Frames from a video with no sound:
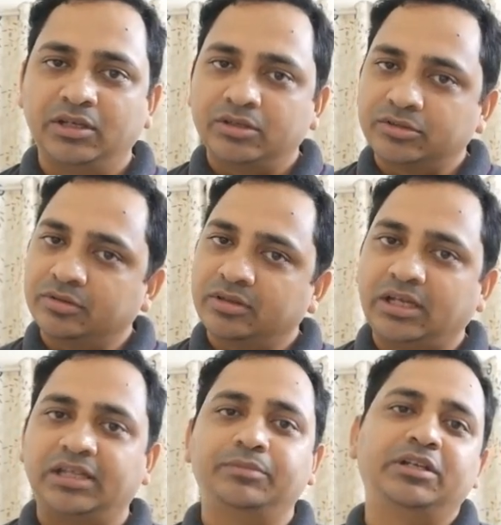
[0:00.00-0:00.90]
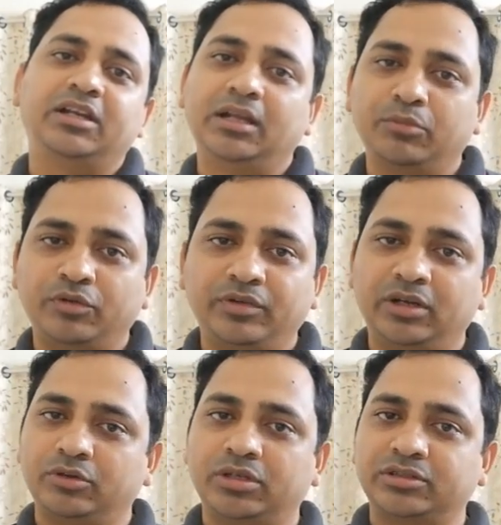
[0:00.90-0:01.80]
So I immediately moved in
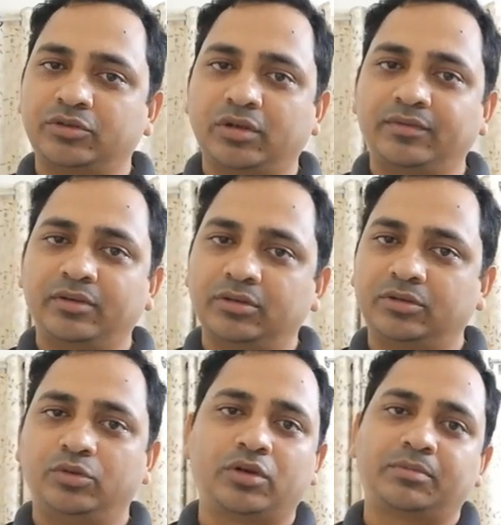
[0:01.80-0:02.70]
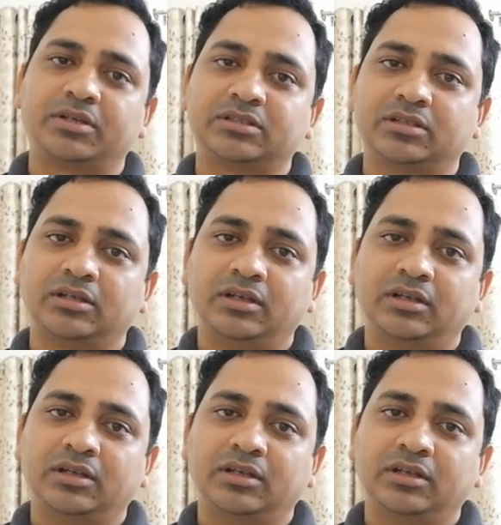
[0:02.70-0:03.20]
2012 to WordPress,